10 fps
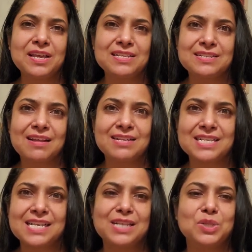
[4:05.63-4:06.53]
I start
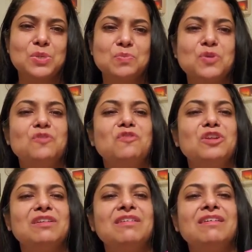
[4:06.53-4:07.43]
seeing this
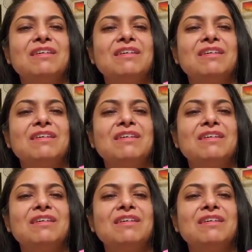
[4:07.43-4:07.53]
beautiful